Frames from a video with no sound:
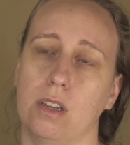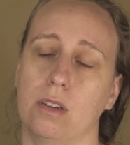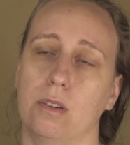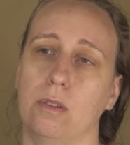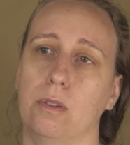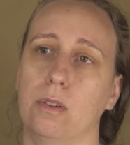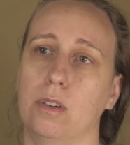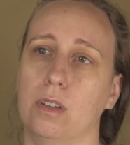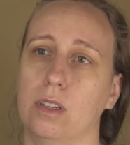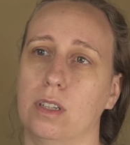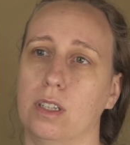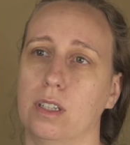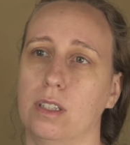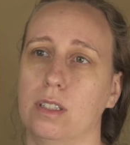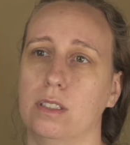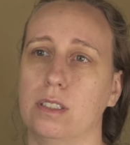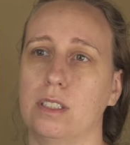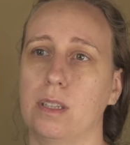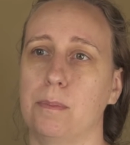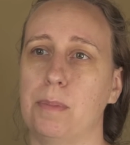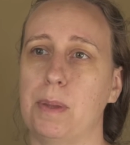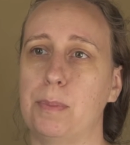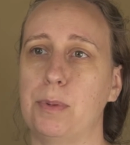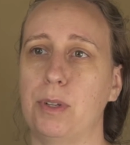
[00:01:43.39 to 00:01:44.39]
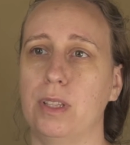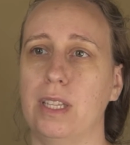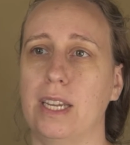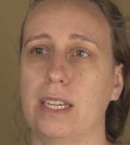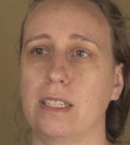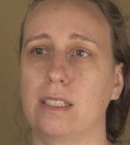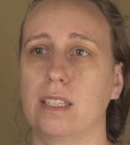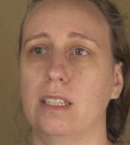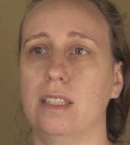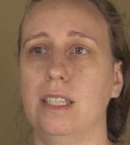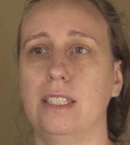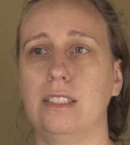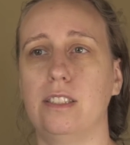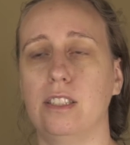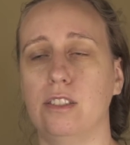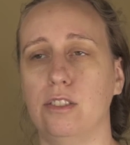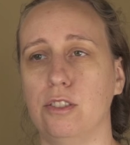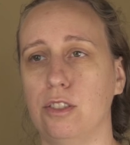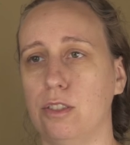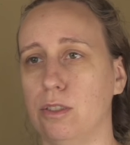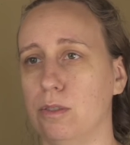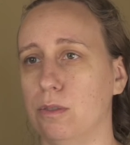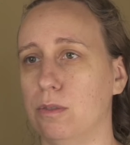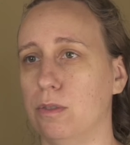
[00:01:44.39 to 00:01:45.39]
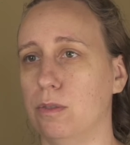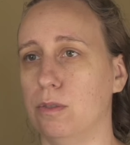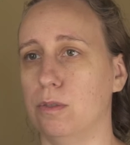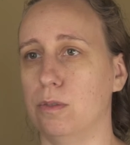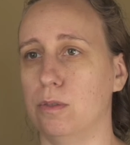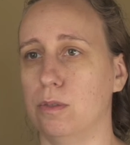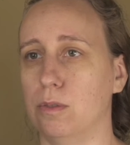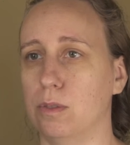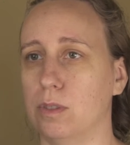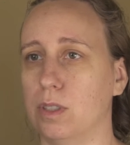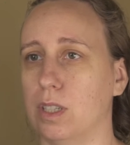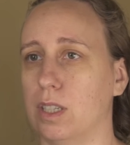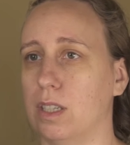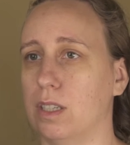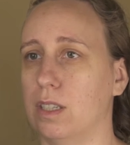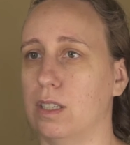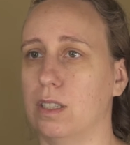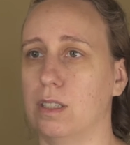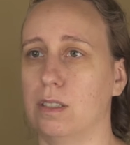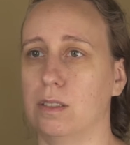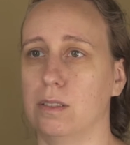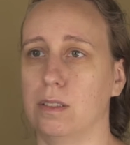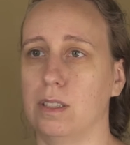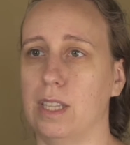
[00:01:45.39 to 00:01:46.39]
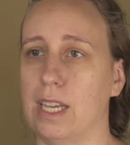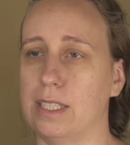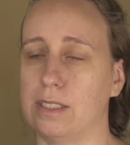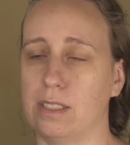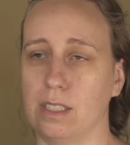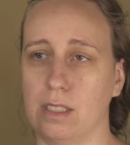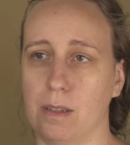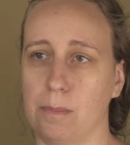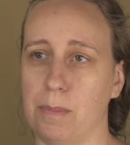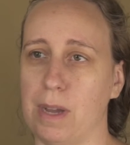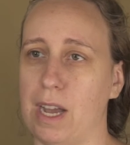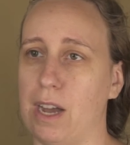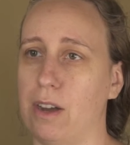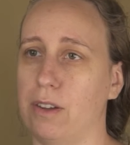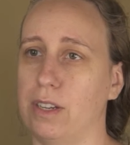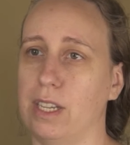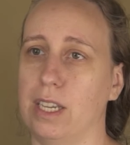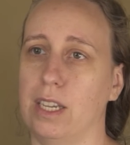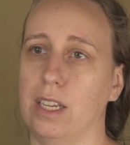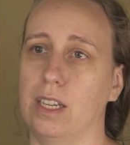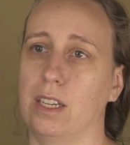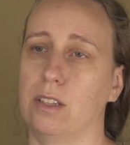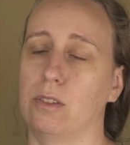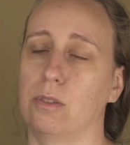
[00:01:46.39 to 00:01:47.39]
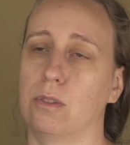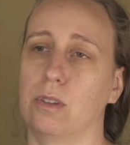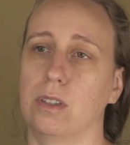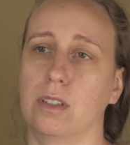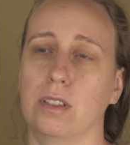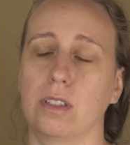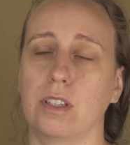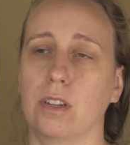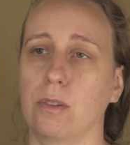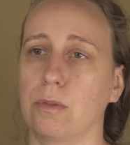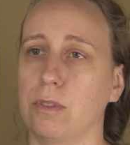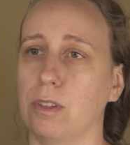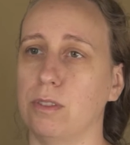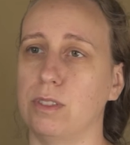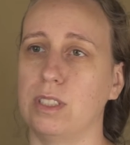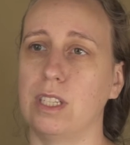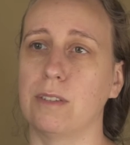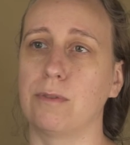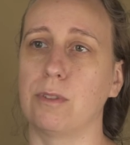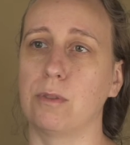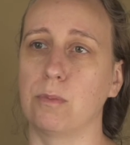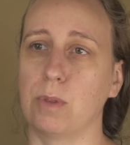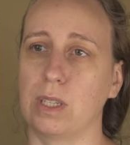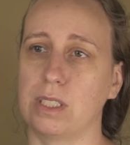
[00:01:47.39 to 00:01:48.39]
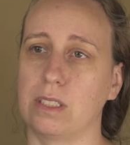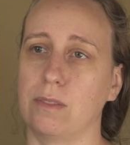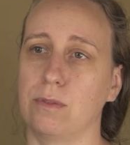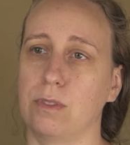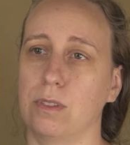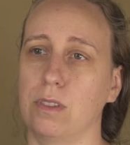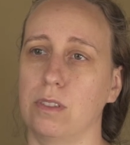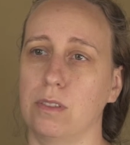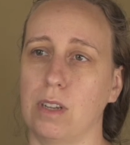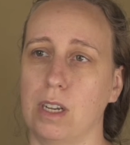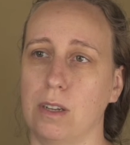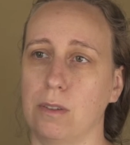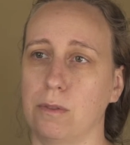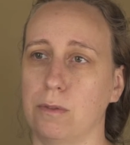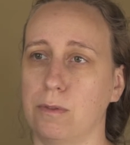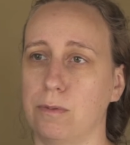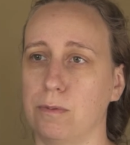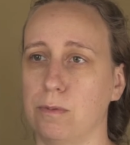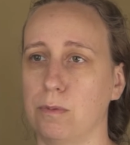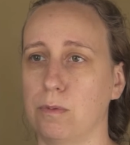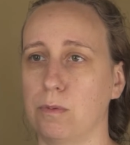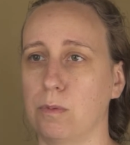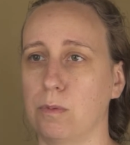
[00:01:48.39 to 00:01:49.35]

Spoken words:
or some people like to listen to a lesson about it, or there's different ways of